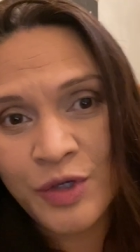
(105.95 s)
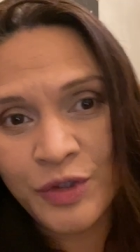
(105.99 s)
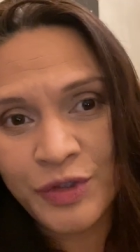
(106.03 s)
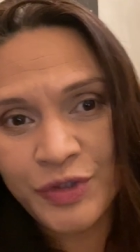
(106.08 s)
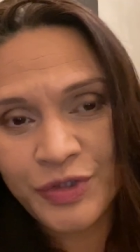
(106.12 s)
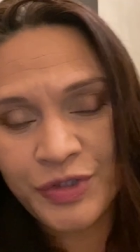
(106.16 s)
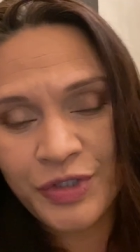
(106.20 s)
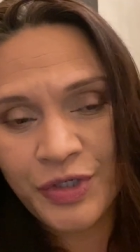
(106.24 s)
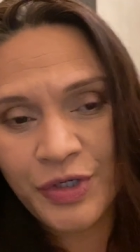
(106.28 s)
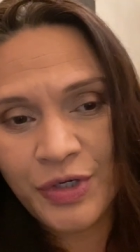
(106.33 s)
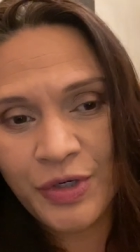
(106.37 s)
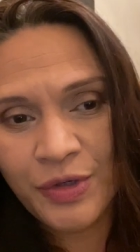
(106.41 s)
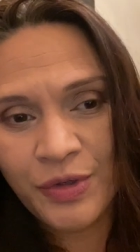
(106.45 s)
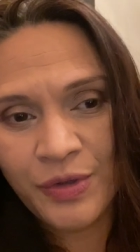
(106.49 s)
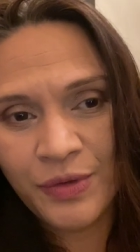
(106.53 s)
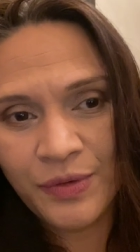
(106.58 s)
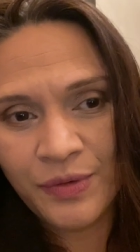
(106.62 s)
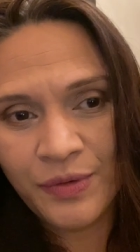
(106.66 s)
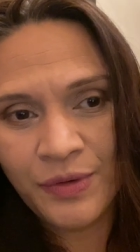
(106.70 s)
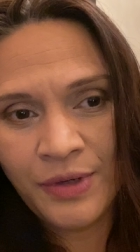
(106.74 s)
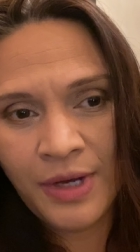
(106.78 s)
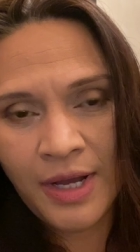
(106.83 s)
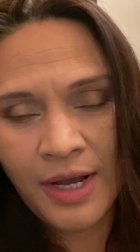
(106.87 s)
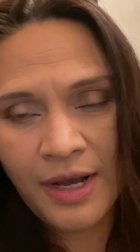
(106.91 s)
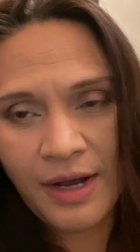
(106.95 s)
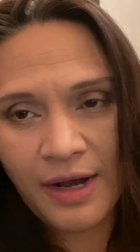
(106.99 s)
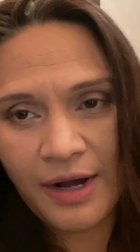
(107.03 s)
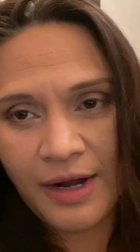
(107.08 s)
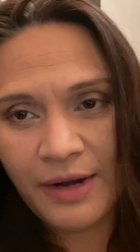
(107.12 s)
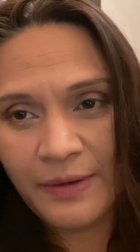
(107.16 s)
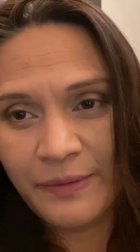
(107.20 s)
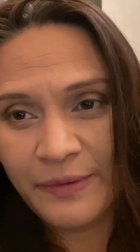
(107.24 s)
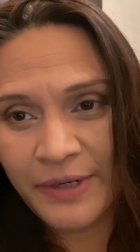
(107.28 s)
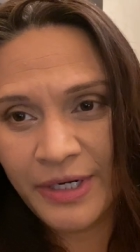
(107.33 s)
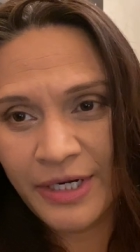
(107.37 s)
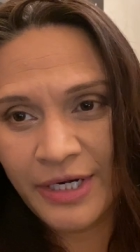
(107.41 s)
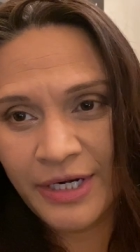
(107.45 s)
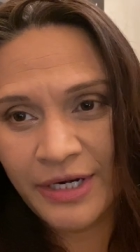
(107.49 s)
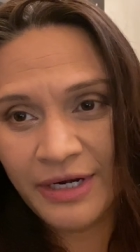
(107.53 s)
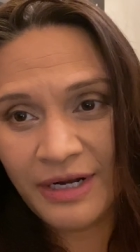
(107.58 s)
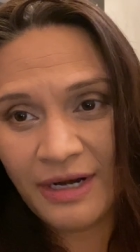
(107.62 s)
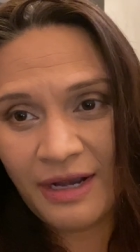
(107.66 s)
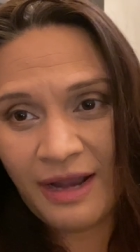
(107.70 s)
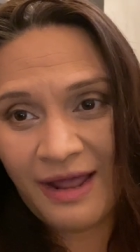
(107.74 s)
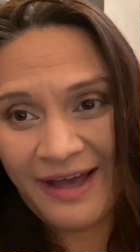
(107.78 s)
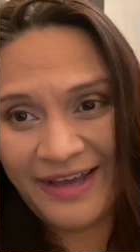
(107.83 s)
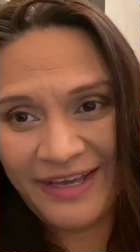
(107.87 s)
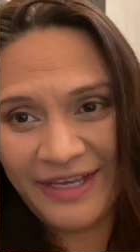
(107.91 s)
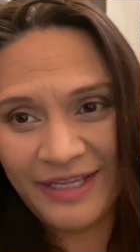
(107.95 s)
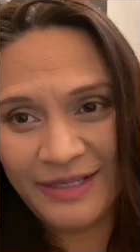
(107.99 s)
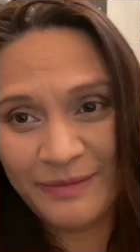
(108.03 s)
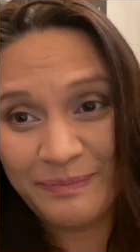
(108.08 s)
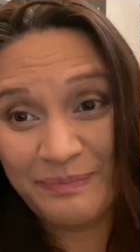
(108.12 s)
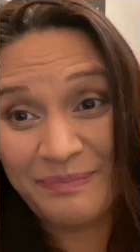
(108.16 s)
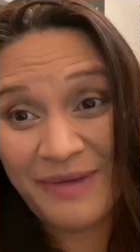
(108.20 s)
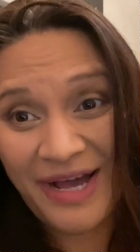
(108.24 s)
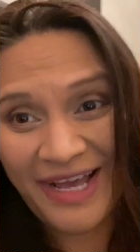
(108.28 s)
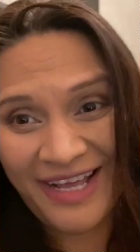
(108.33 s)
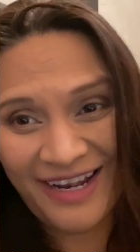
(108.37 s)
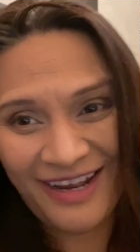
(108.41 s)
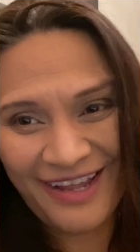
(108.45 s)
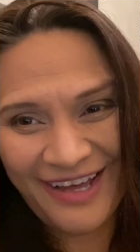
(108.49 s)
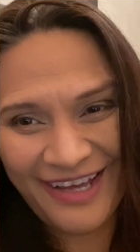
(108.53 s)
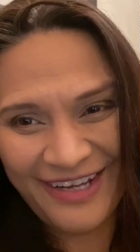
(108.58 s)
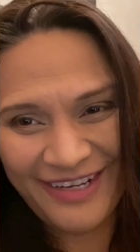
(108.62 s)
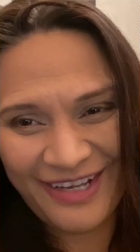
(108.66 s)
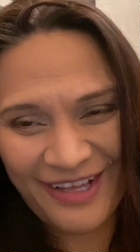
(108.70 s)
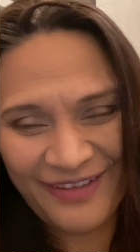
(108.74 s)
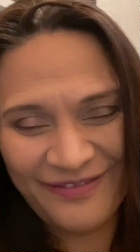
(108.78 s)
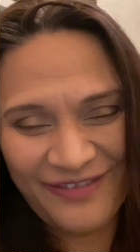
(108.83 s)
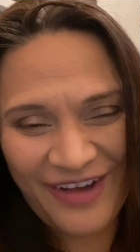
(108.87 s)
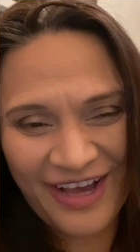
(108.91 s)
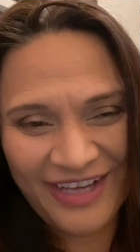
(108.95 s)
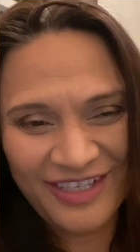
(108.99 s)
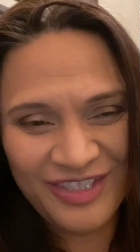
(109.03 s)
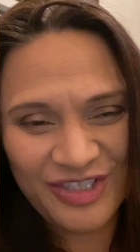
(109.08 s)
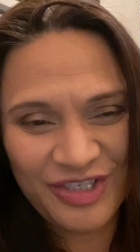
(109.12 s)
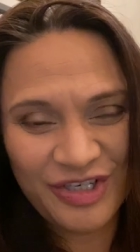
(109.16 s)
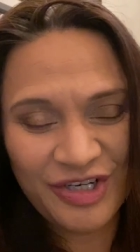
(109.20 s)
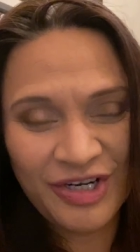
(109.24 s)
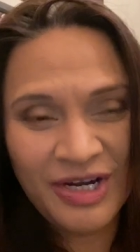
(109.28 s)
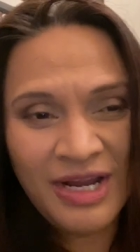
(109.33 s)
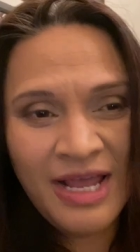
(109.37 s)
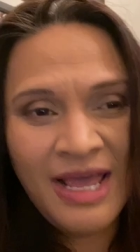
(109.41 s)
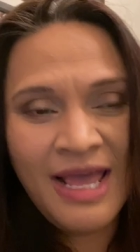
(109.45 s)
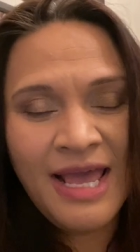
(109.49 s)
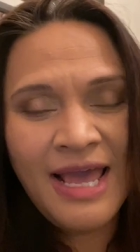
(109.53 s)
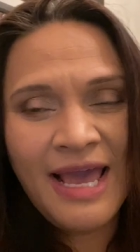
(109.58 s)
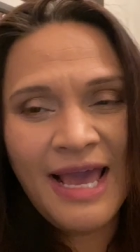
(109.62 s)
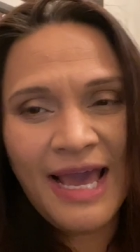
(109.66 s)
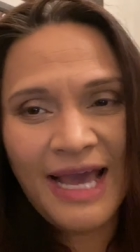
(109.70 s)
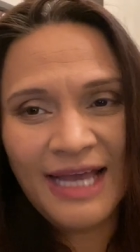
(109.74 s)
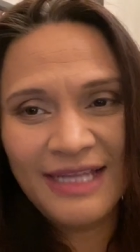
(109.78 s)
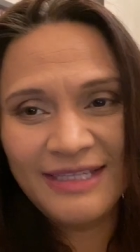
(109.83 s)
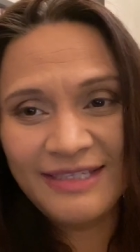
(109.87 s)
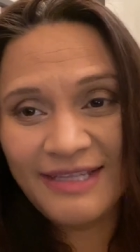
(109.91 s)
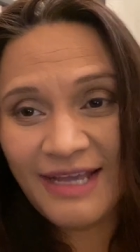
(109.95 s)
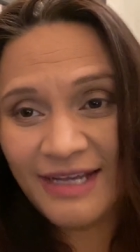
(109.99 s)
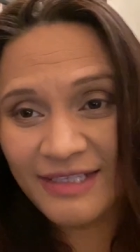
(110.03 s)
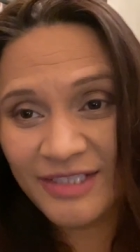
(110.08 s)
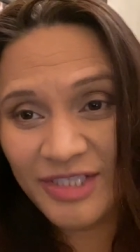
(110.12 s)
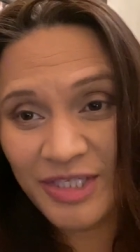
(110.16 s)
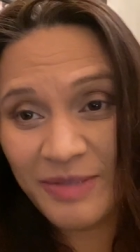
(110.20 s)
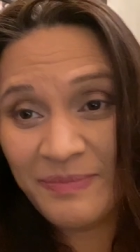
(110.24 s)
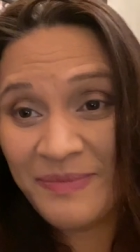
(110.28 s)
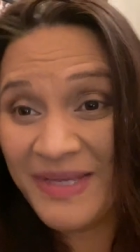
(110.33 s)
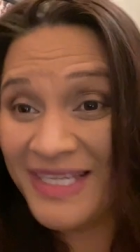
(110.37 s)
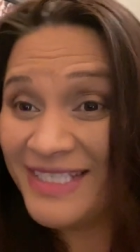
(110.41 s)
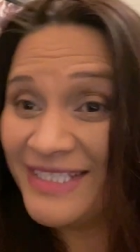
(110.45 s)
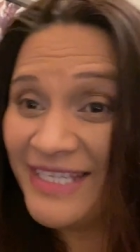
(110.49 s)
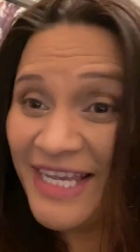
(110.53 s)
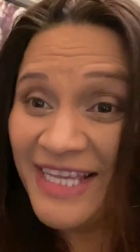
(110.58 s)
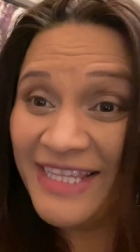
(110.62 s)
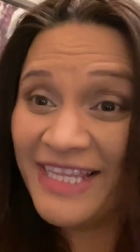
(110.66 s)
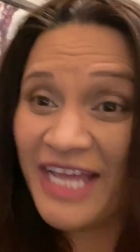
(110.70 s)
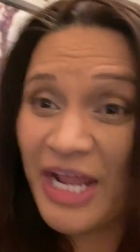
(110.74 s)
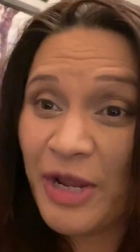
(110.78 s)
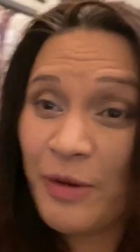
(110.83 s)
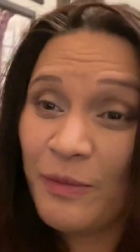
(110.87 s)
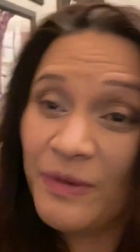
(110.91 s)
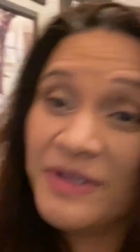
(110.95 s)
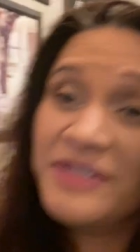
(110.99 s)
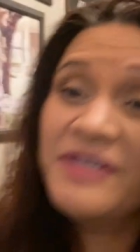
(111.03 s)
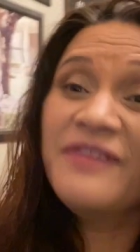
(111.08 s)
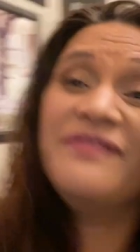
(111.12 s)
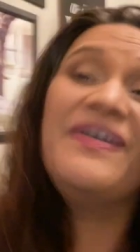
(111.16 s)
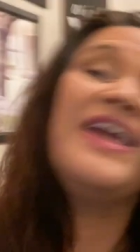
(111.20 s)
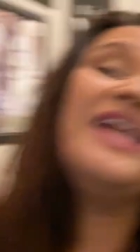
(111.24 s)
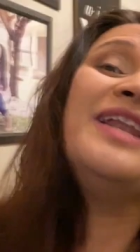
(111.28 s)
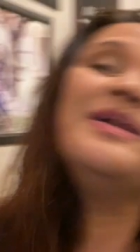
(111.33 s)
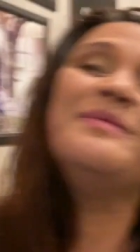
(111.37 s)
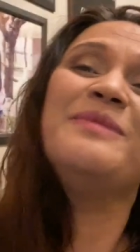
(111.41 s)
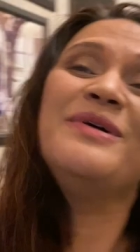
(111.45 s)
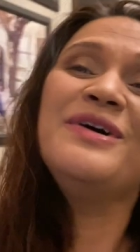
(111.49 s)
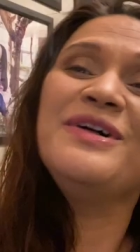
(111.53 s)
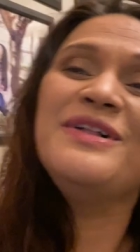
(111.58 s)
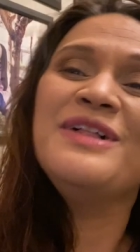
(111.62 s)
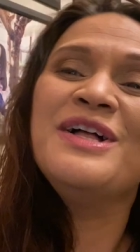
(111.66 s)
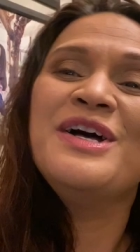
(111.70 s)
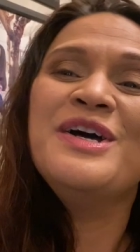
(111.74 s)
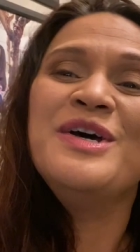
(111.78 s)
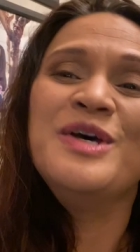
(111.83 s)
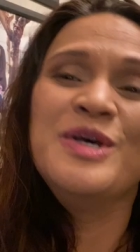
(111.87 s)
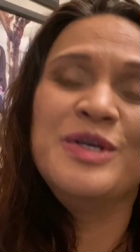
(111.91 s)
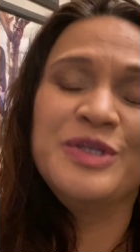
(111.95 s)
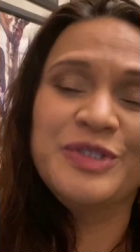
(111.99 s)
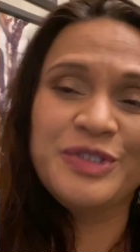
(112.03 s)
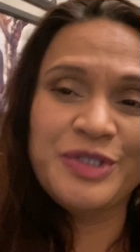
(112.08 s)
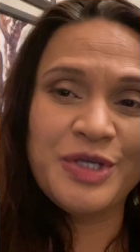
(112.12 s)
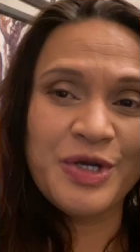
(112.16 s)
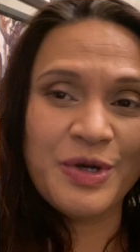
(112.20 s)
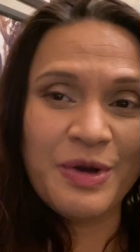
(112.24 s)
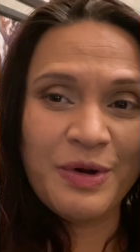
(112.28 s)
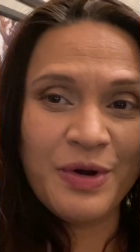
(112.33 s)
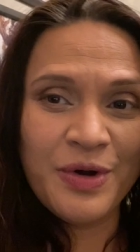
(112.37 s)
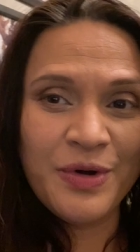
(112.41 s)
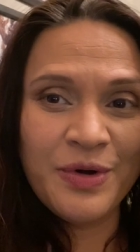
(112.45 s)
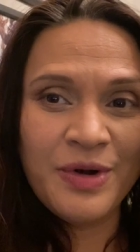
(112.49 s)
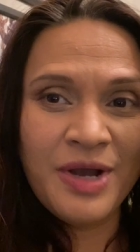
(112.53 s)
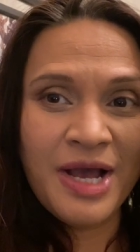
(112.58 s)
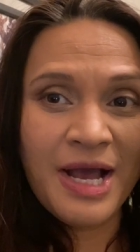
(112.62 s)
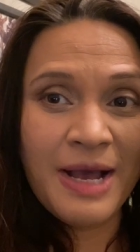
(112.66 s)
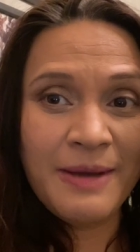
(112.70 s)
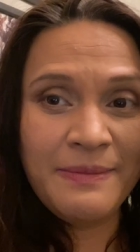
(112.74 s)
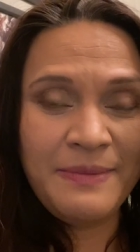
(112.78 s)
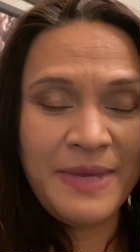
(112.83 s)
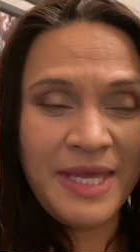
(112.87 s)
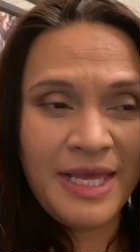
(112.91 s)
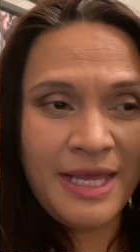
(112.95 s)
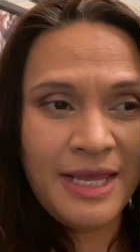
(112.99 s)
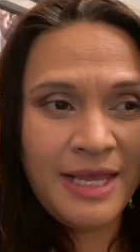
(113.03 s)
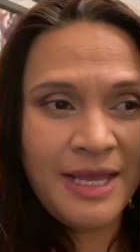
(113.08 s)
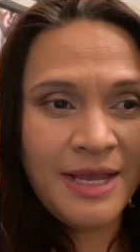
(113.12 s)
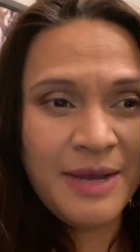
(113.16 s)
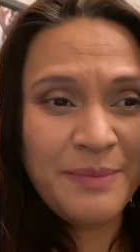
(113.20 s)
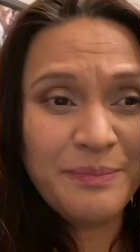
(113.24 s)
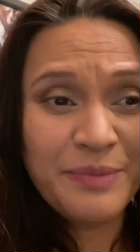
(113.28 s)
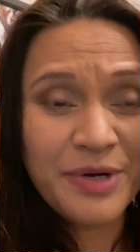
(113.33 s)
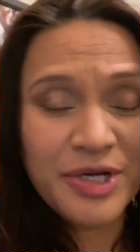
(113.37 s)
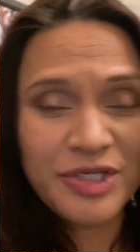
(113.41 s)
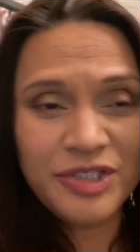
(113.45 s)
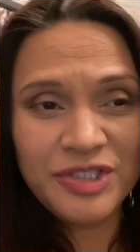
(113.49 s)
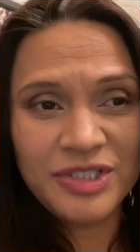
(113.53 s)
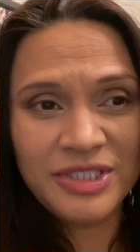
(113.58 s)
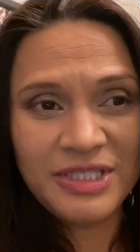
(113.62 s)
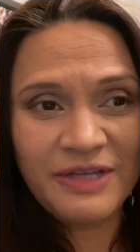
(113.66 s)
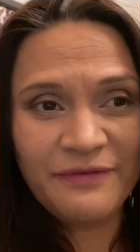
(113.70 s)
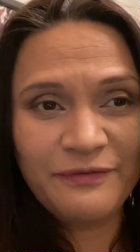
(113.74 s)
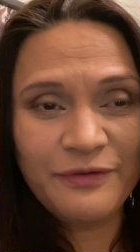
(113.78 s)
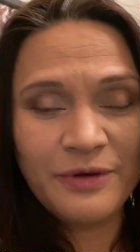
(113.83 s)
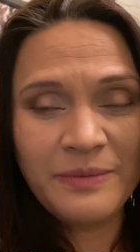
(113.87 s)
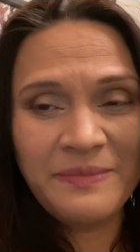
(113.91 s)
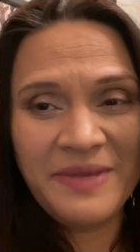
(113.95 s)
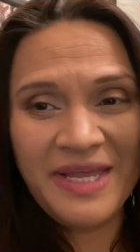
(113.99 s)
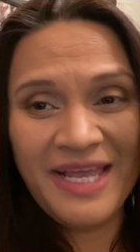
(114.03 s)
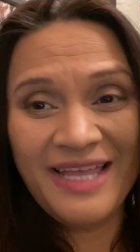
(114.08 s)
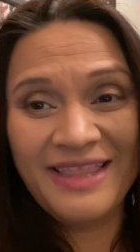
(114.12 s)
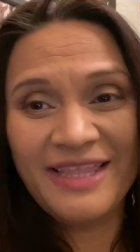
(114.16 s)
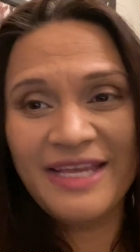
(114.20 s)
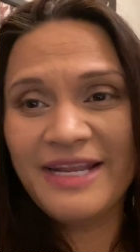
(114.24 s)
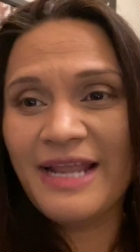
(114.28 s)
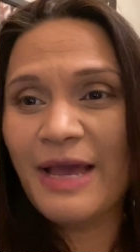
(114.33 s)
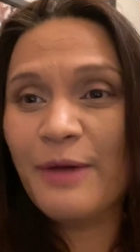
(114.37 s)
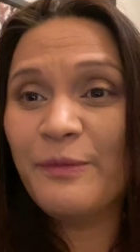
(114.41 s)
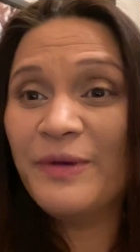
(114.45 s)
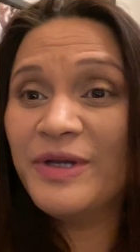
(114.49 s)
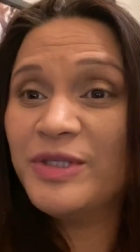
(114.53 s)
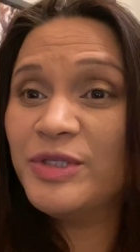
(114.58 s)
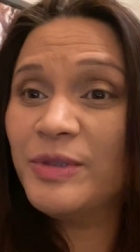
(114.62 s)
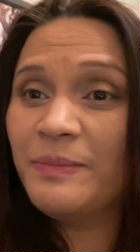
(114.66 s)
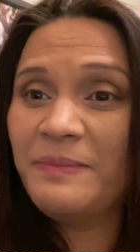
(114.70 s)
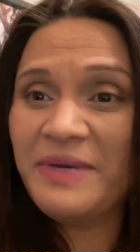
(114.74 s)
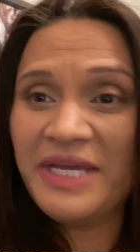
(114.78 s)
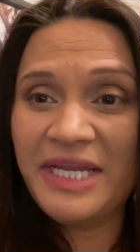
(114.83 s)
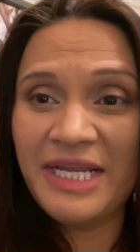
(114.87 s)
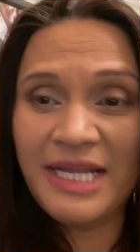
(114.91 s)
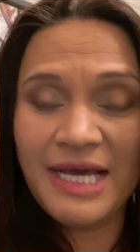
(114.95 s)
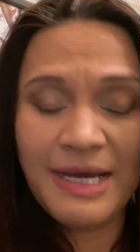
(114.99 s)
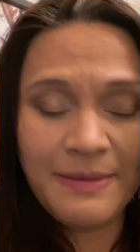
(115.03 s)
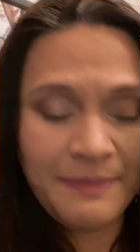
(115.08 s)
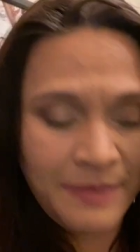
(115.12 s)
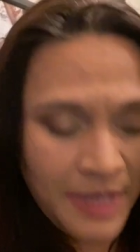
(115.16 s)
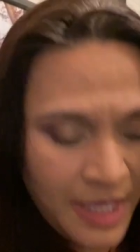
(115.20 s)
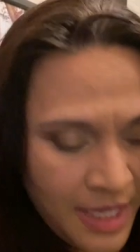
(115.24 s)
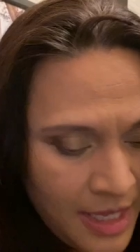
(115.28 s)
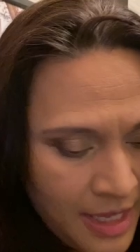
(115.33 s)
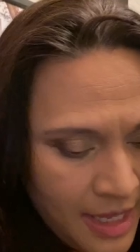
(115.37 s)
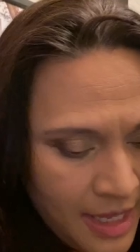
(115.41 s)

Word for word: So our client, my client advisor had texted me saying that it was available. So hubby purchased it for me and then I went to pick it up